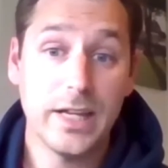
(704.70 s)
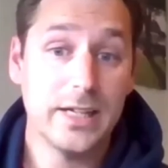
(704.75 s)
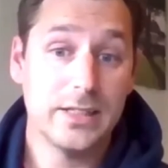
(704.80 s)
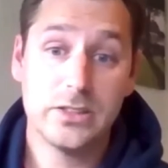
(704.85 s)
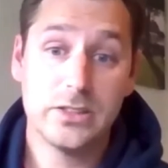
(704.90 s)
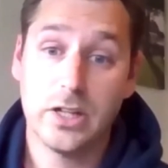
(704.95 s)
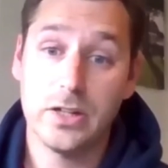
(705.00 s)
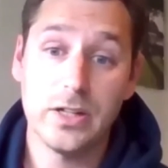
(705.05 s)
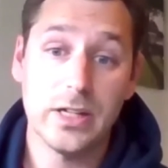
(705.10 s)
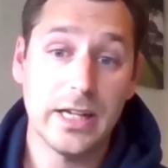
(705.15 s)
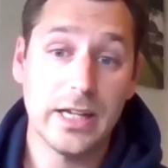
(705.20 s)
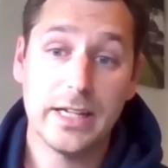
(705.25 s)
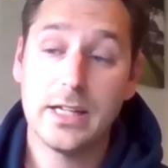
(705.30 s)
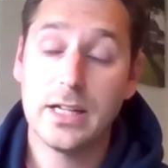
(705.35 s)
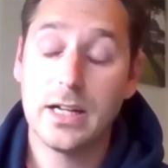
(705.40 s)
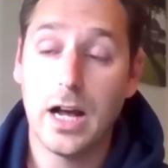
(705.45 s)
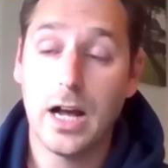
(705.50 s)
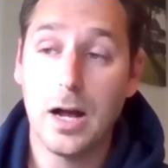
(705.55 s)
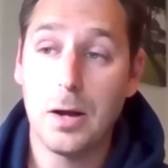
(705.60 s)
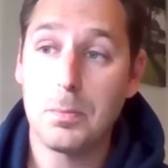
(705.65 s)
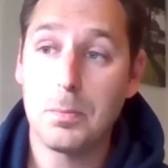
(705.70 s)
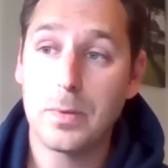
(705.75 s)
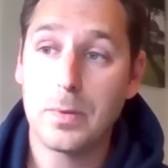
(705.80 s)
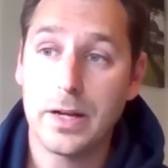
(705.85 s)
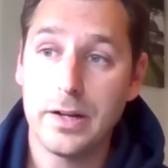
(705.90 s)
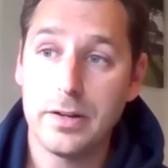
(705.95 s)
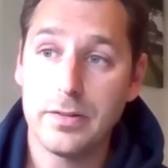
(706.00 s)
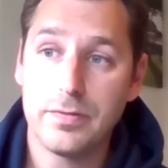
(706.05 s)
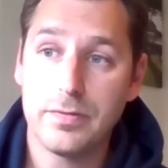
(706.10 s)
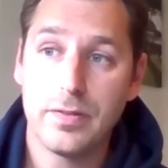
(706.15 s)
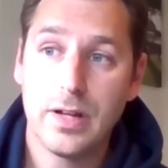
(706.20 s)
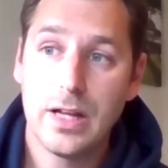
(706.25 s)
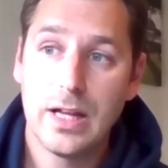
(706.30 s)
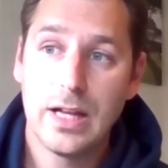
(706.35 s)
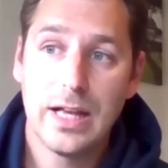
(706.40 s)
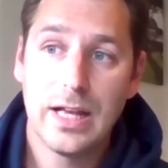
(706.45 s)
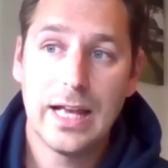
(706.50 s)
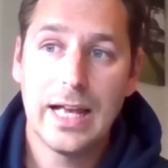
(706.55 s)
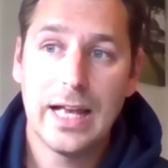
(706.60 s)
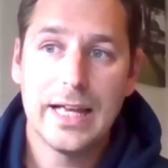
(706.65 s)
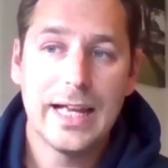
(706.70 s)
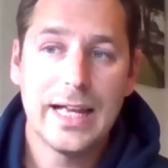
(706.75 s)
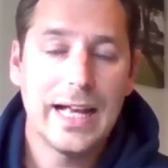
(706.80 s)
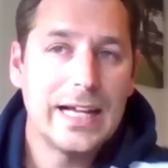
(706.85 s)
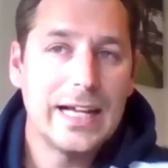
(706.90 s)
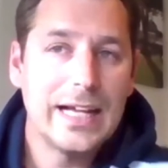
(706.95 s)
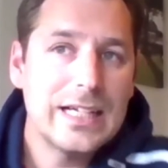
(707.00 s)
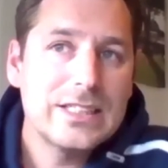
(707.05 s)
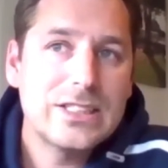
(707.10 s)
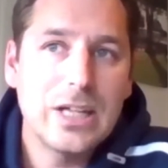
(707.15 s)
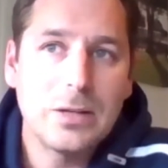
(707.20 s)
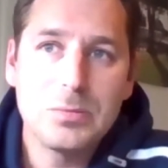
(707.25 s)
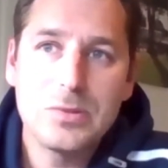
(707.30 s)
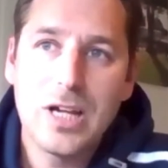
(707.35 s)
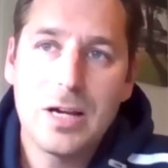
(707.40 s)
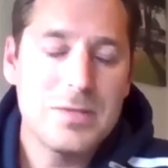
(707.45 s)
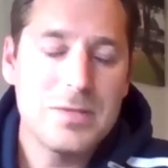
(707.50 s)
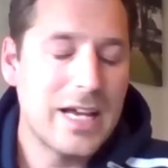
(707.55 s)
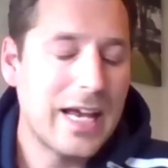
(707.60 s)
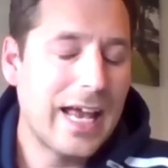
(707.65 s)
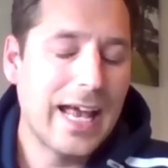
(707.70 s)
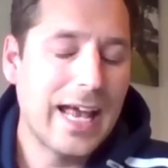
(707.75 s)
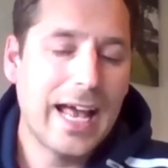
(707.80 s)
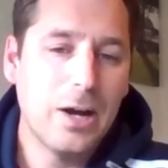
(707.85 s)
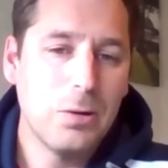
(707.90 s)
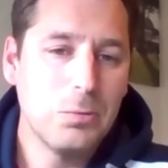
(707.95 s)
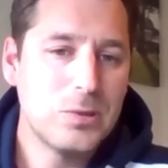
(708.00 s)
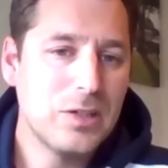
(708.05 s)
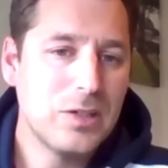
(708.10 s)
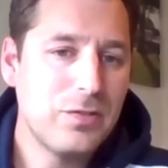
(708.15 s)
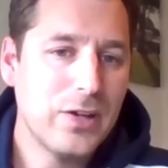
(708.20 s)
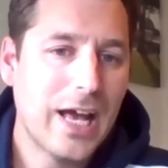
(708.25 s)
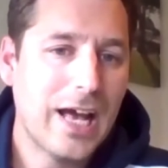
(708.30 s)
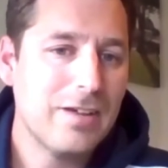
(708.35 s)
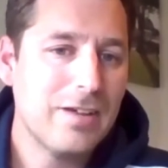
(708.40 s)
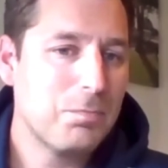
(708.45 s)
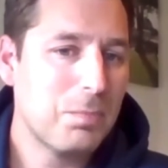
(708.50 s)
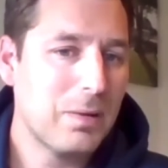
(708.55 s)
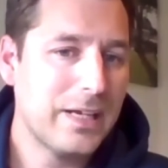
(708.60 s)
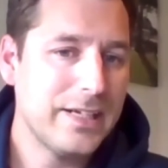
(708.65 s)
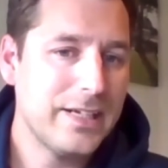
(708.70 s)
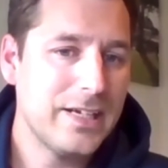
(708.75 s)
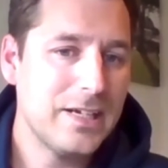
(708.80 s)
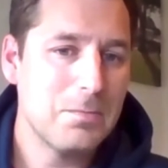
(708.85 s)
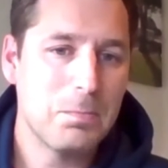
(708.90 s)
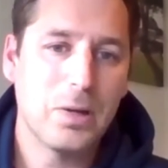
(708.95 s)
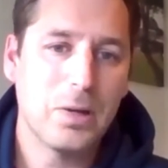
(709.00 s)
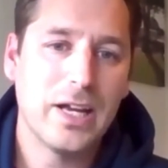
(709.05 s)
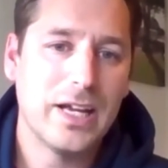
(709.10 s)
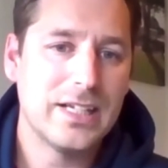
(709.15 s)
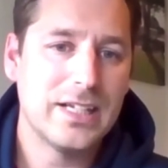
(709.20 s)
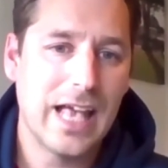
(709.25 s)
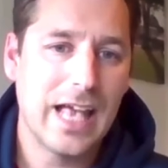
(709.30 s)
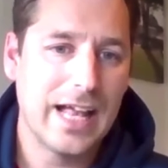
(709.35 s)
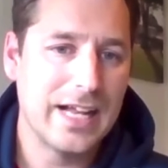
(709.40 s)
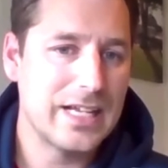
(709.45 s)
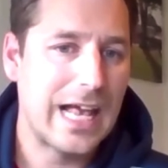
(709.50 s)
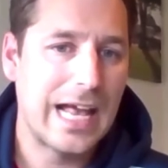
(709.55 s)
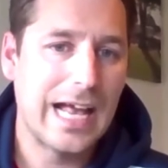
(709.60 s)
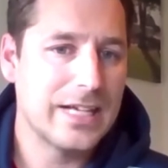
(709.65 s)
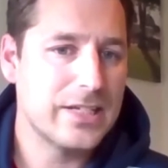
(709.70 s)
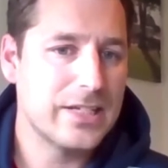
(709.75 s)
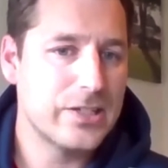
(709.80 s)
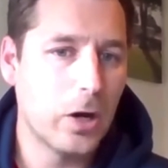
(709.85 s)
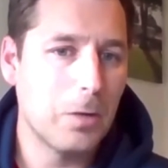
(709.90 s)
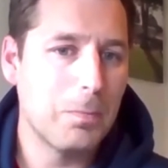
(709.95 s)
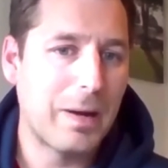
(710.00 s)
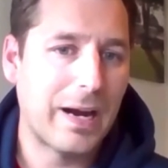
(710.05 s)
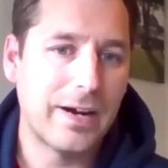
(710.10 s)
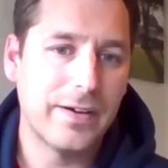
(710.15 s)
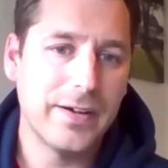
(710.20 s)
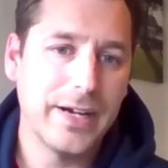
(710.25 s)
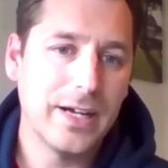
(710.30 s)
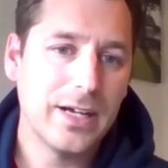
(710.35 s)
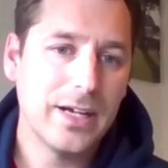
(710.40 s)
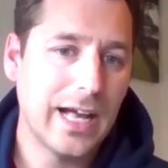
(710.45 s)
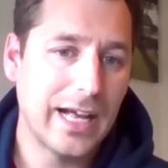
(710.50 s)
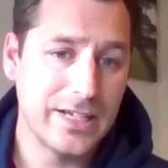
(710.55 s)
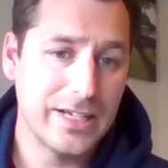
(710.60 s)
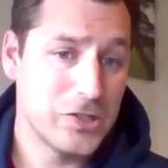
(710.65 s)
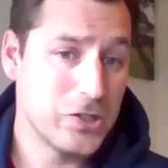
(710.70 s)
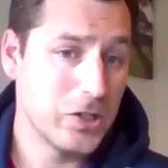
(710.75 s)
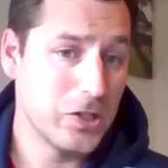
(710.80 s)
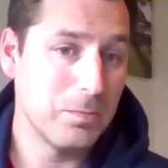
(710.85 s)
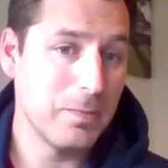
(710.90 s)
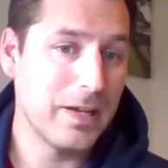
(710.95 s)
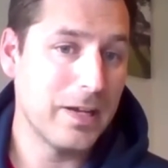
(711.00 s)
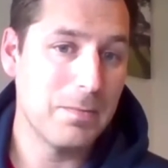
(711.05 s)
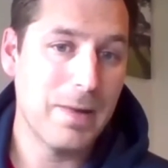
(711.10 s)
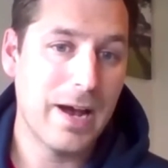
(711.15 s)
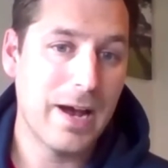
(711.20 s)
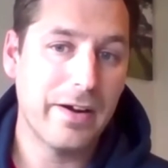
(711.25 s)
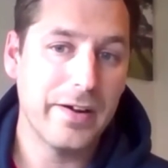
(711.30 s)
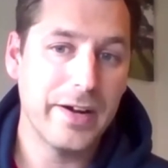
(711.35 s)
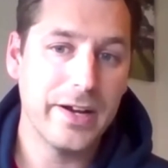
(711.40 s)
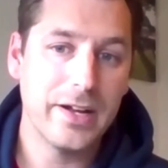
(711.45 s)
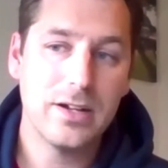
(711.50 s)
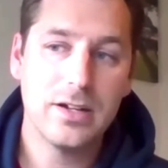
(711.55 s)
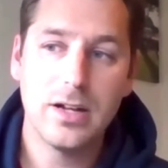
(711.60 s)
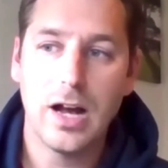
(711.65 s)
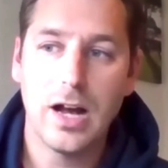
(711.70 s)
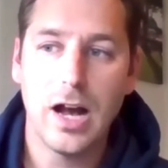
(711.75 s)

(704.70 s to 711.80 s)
totally. Kind of, sometimes it helps if you have played it, but it's not a barrier and shouldn't be a barrier.